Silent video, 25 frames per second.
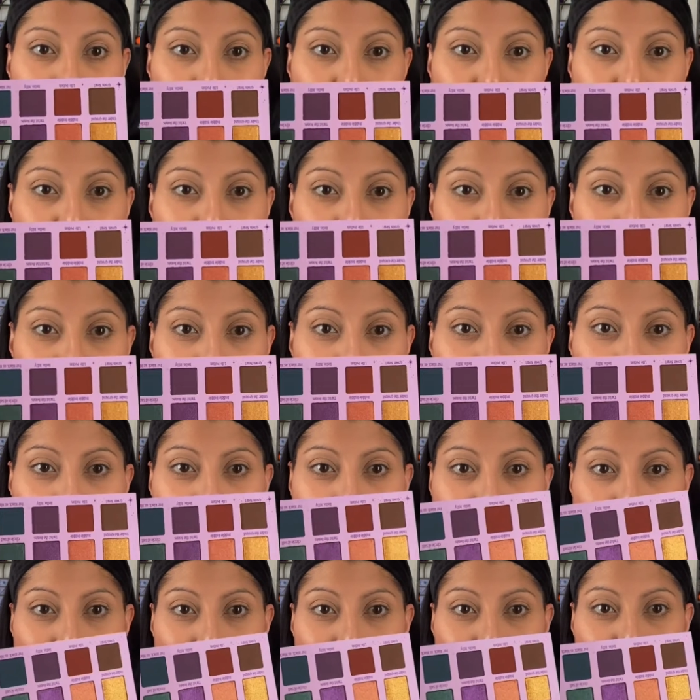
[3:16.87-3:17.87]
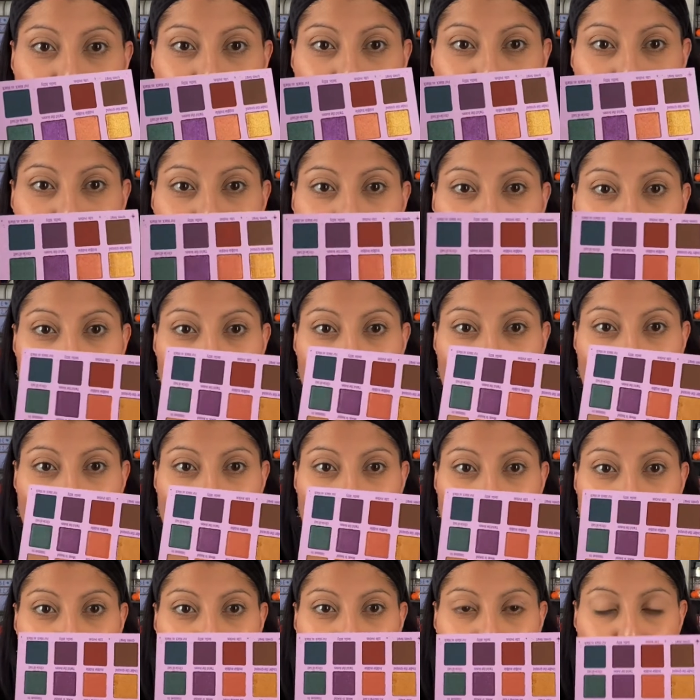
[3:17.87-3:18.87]
Right here,
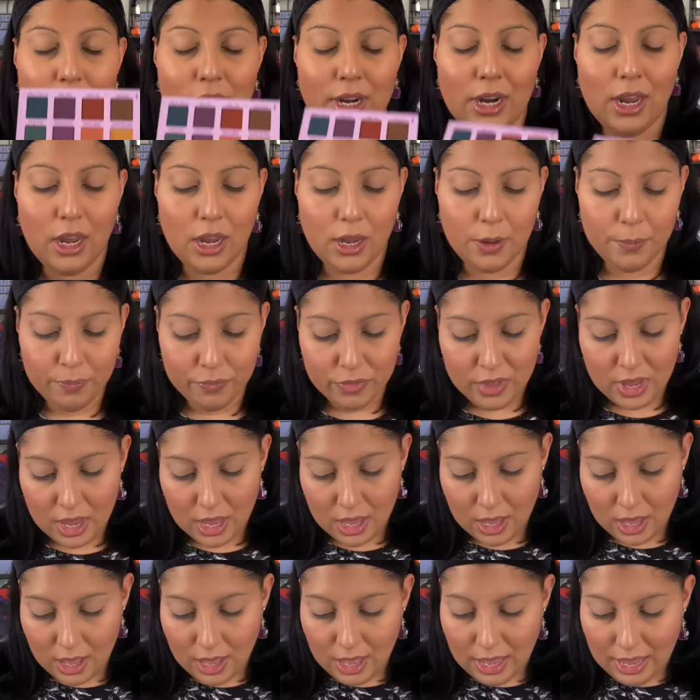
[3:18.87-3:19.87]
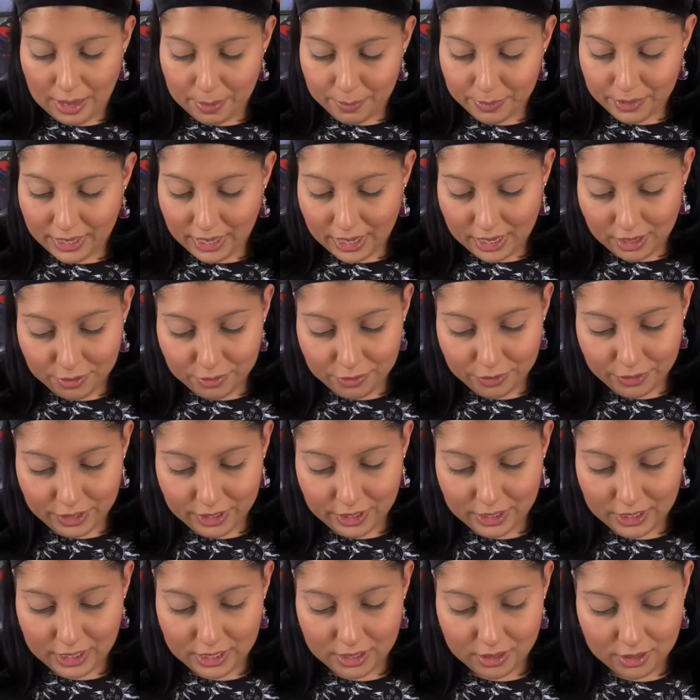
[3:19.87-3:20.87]
so pretty. I'm kind of
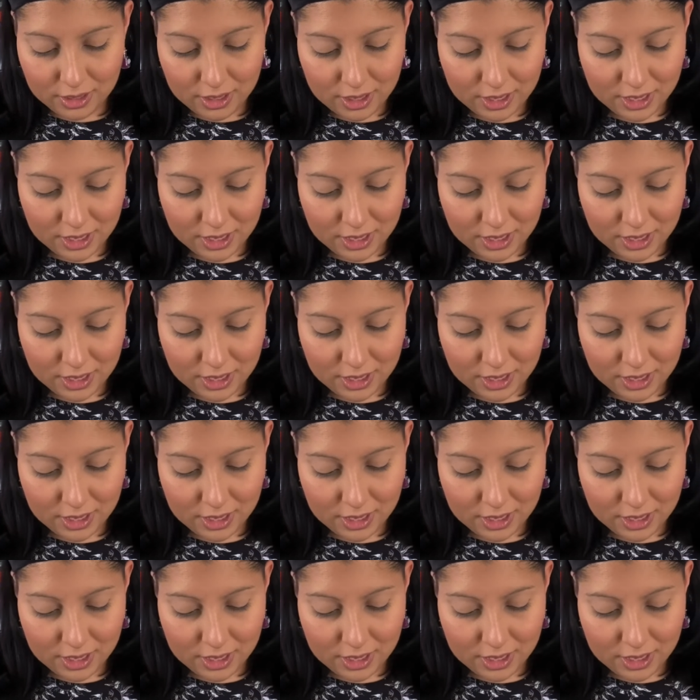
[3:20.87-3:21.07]
feeling